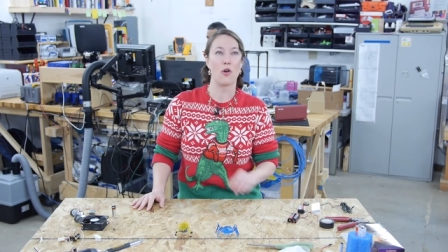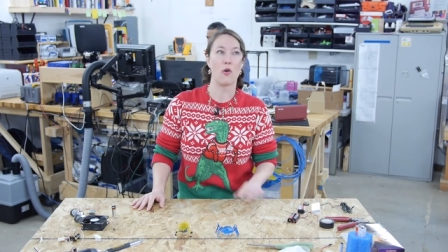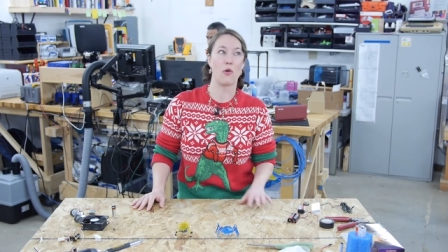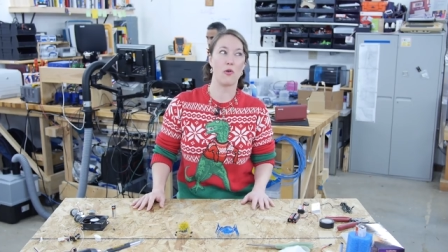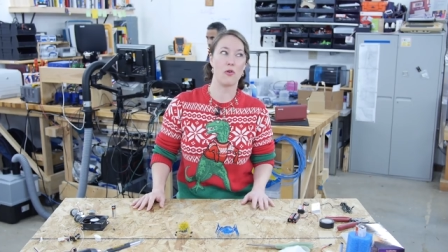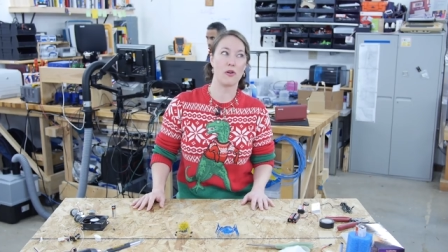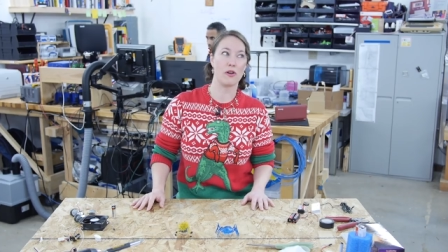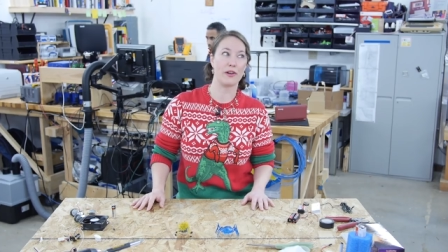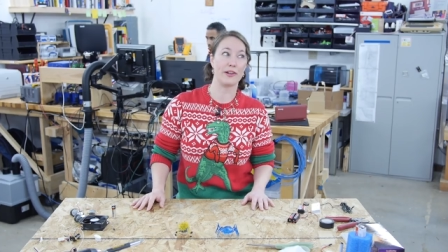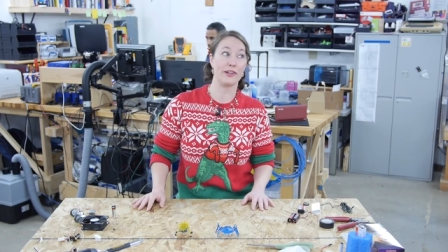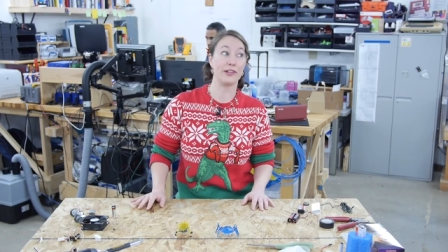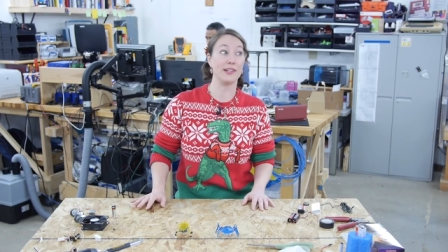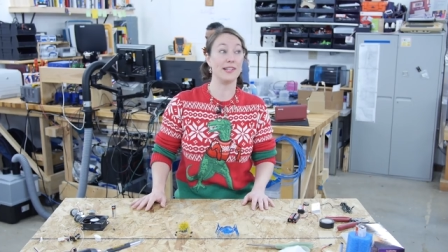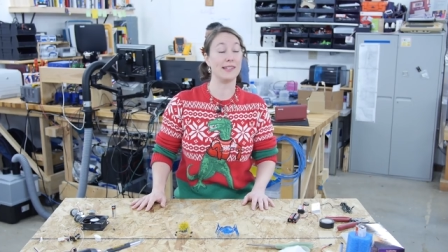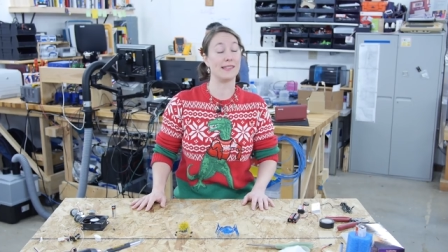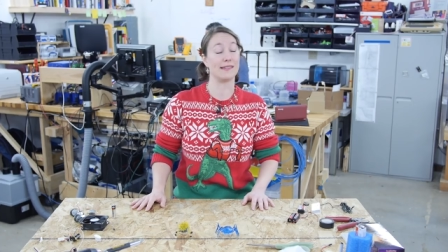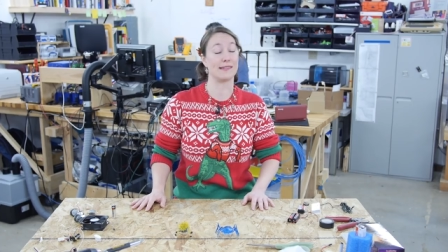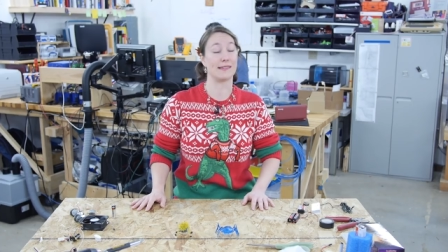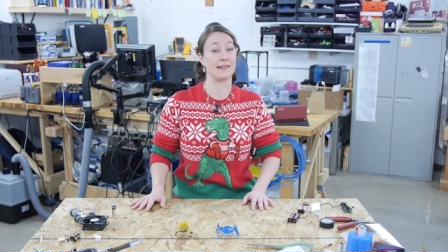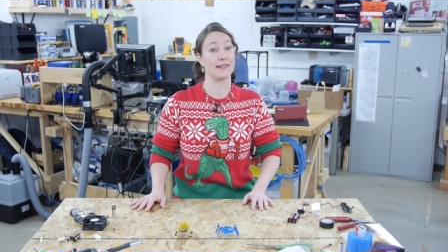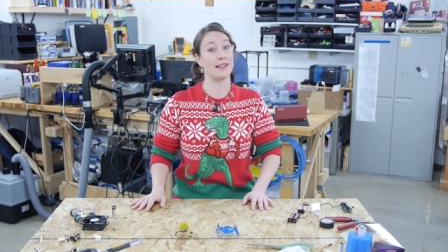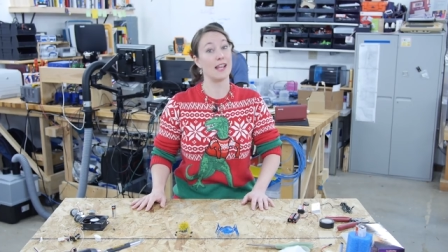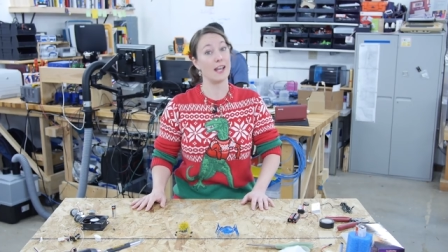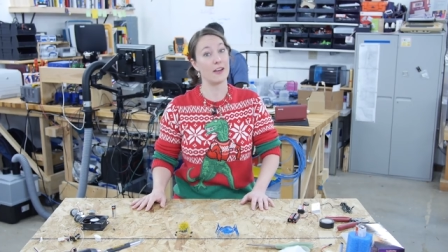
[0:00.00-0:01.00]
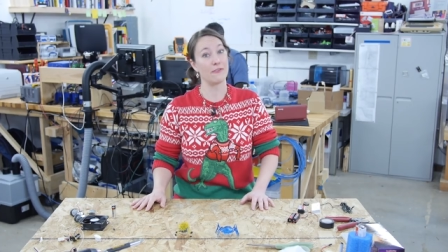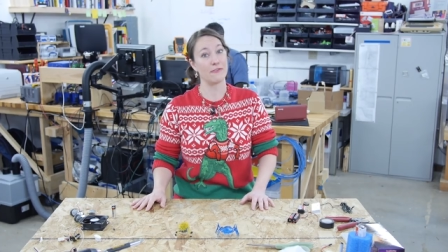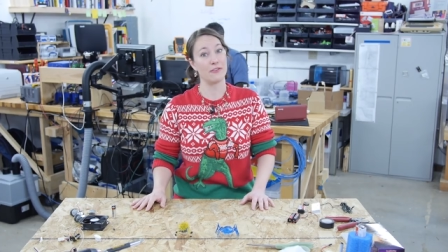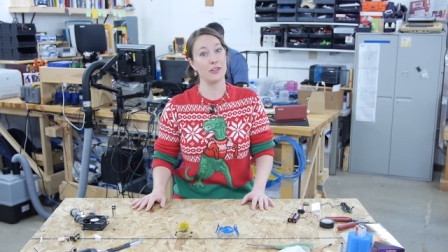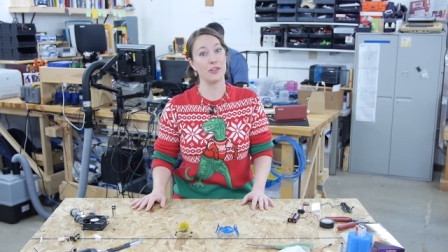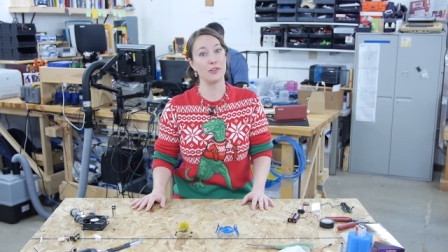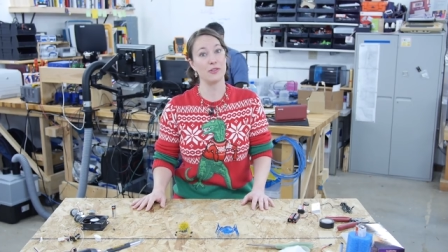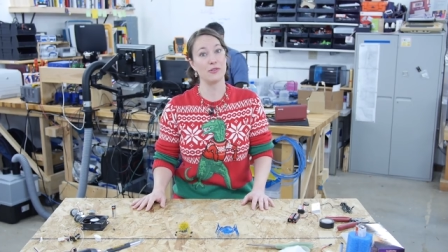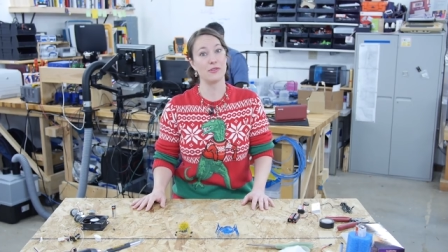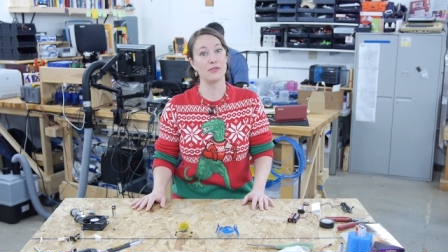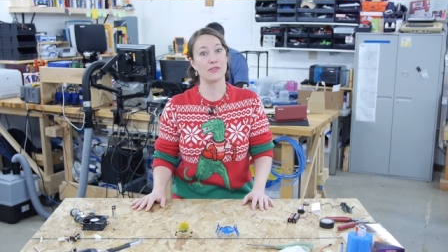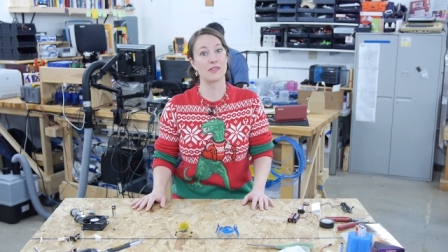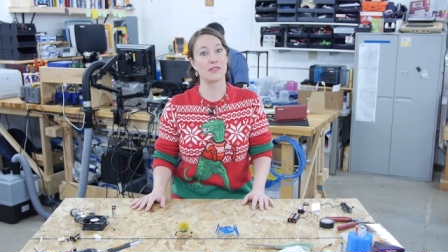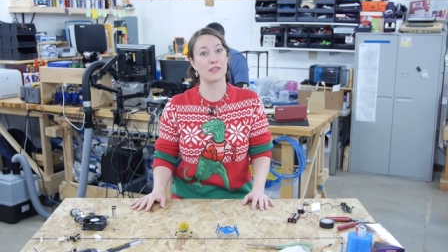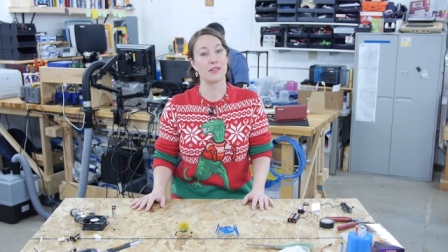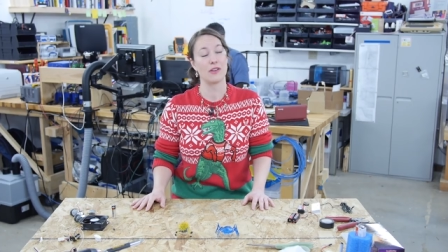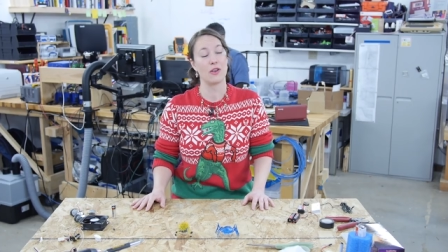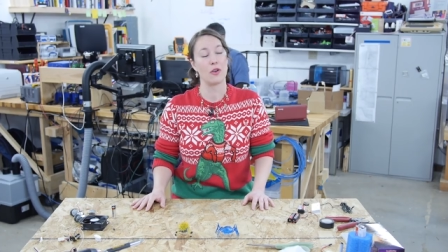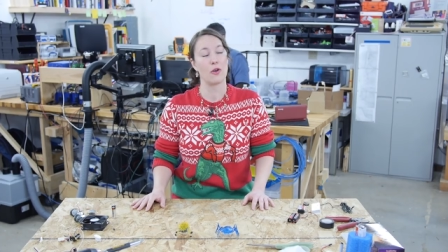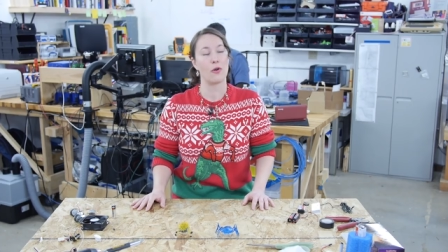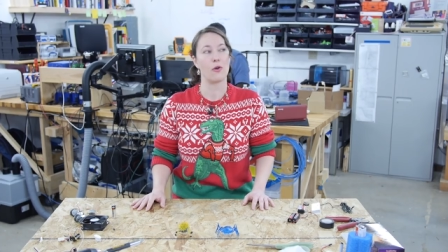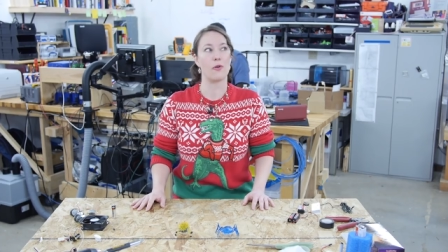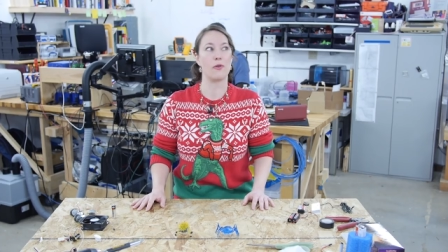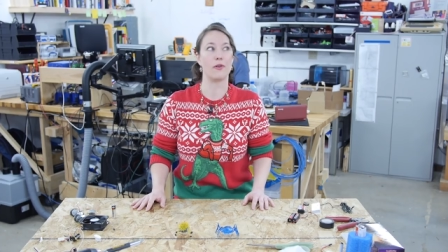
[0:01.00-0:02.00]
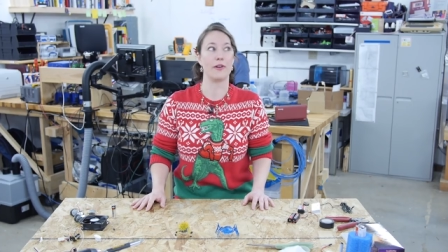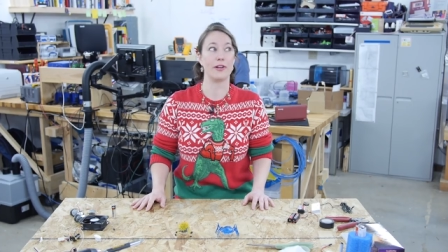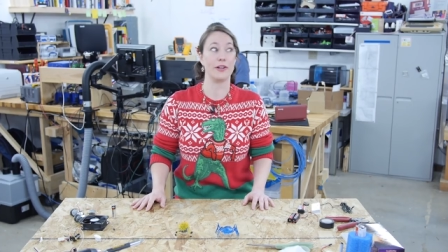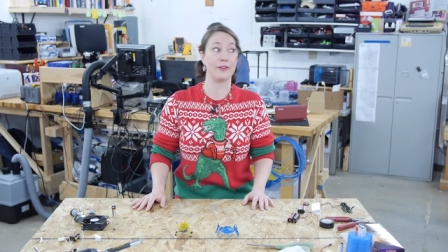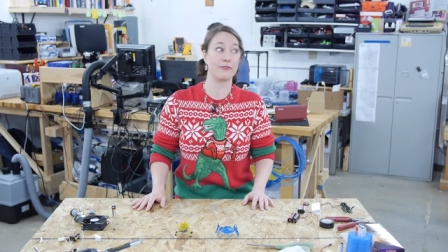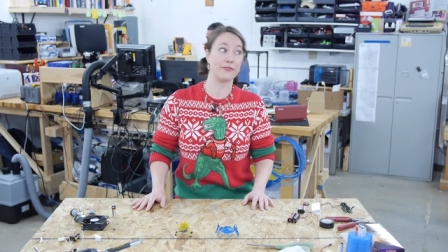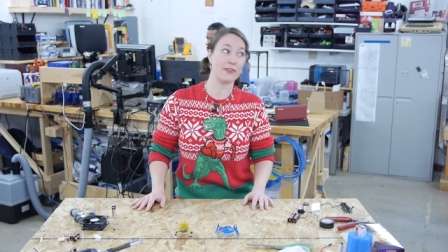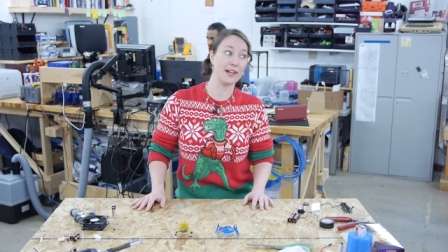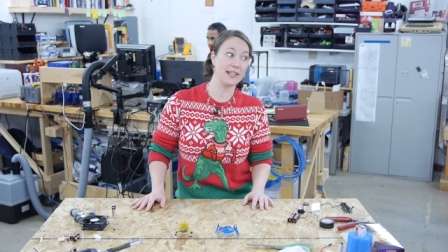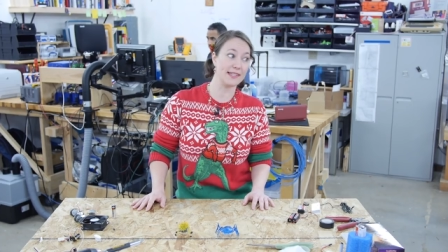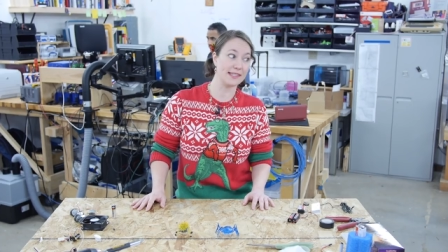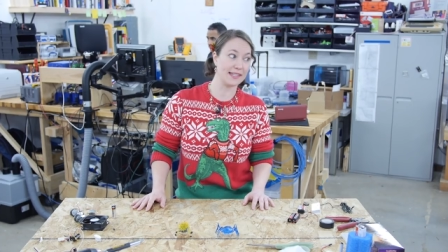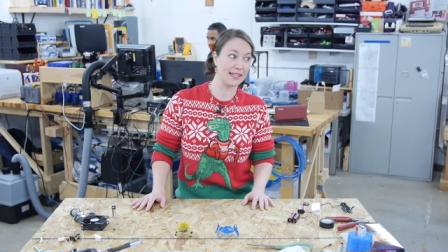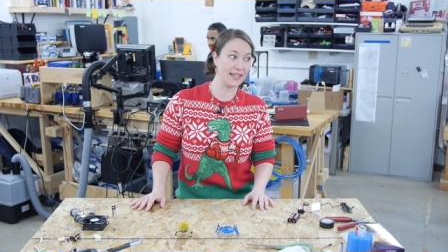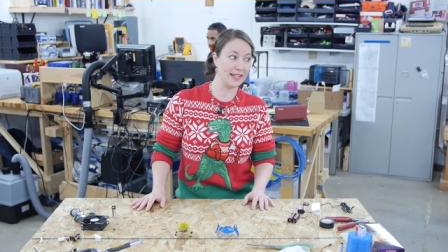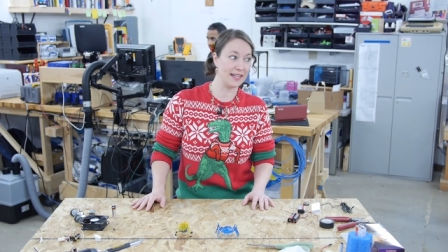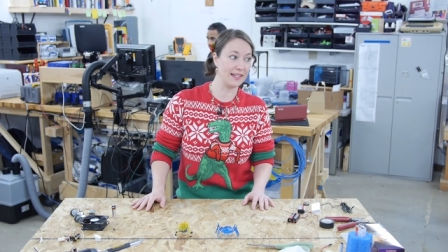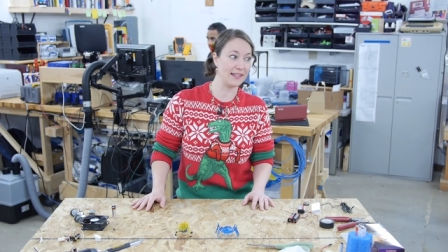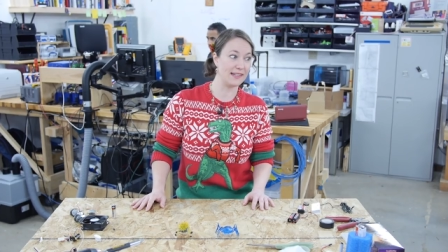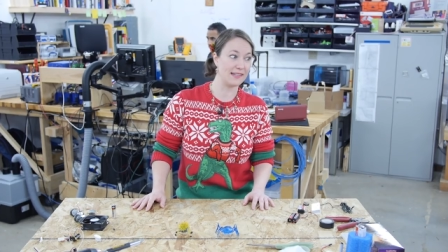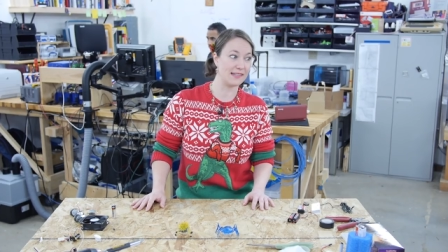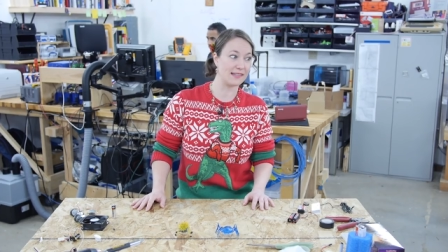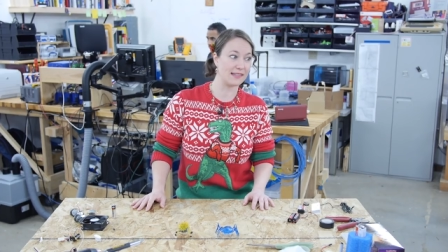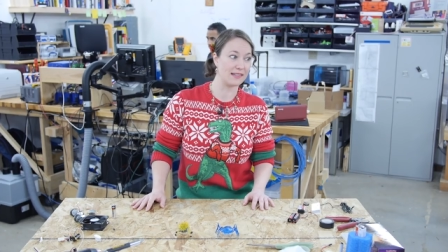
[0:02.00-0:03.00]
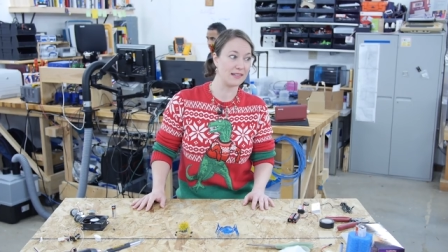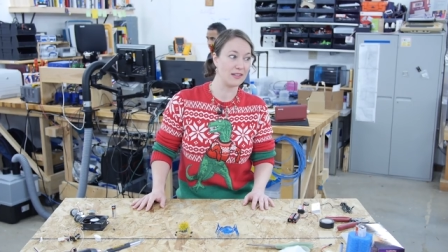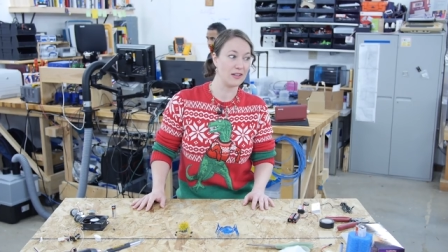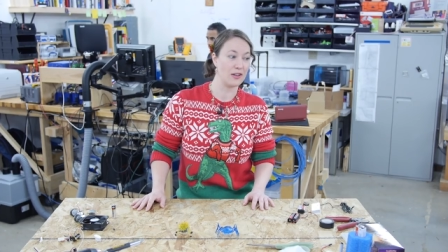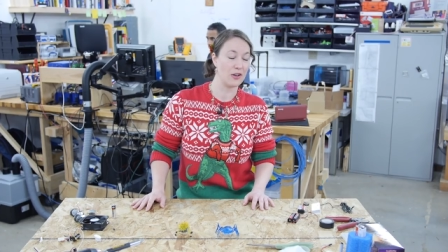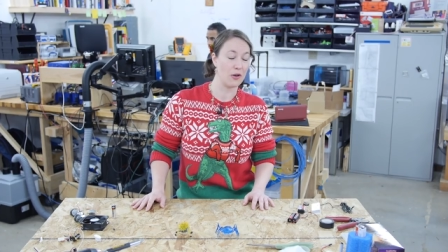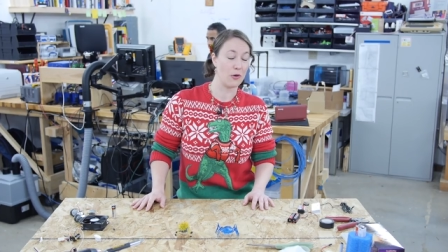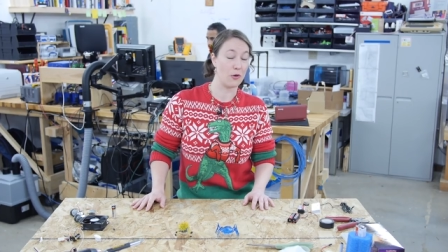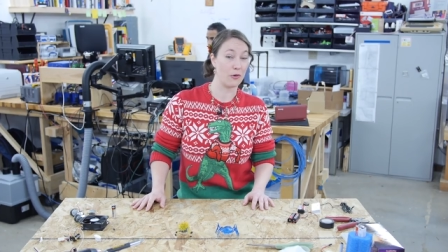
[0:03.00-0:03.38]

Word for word: or your nieces and nephews, or your friends' kids,